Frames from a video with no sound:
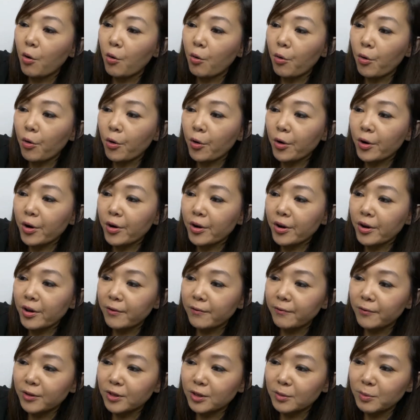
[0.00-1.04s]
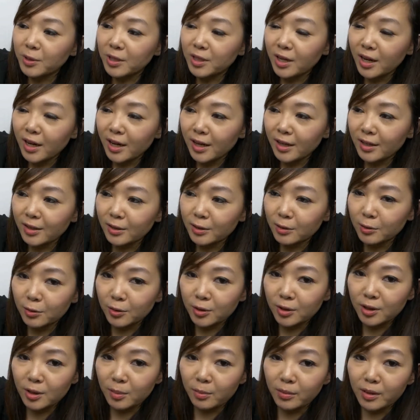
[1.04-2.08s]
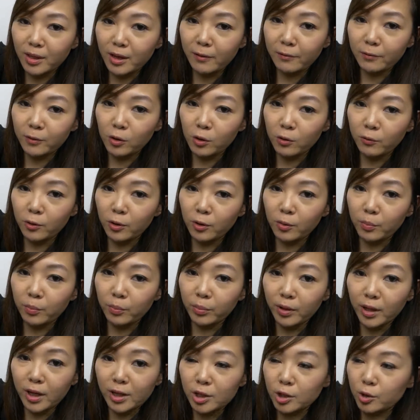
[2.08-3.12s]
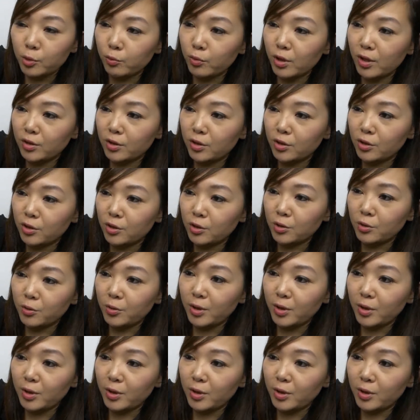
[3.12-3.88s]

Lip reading: or if it's because there's some leftover blush residue